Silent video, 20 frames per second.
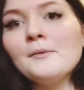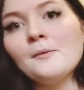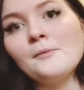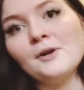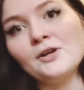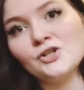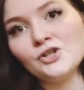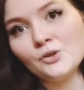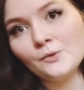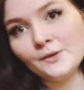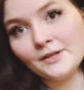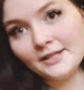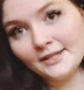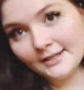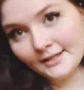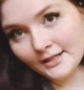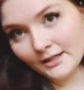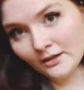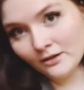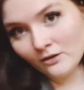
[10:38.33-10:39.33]
blood pressure was
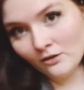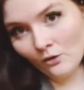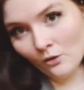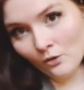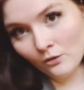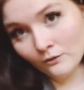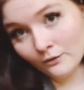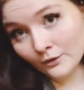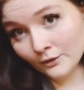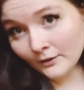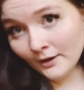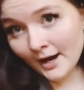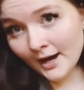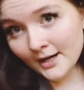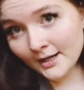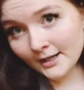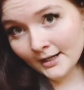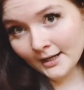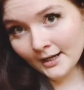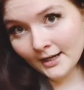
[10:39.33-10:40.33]
still
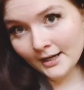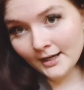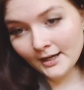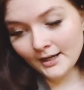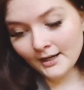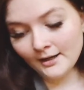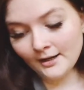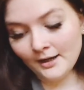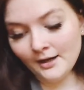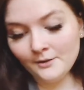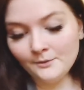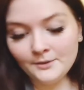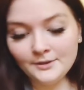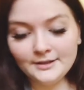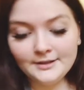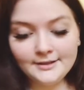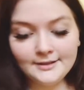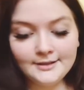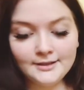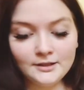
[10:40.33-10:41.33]
overriding it, and it was
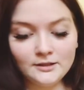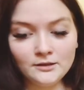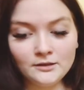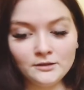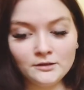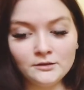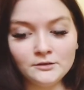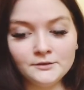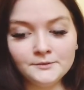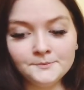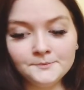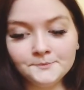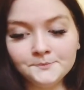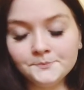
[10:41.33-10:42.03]
still